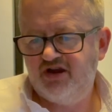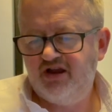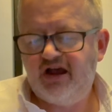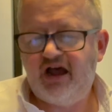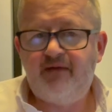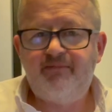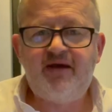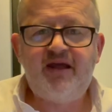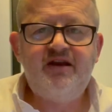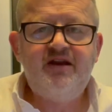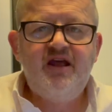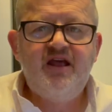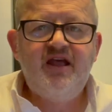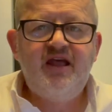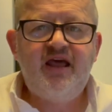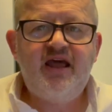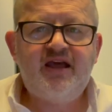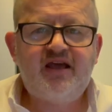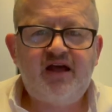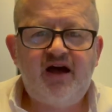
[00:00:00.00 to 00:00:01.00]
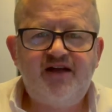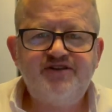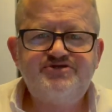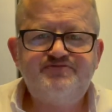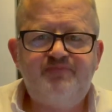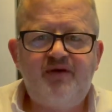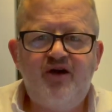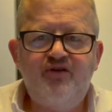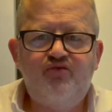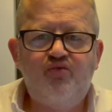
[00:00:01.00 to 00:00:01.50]
I mean, it cuts
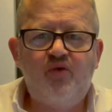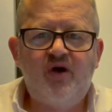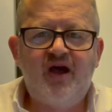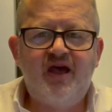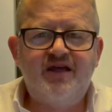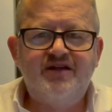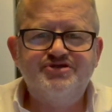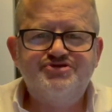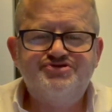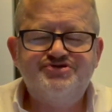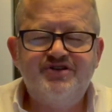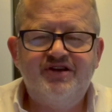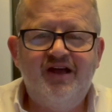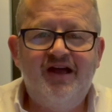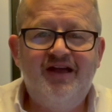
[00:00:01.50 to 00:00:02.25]
both ways.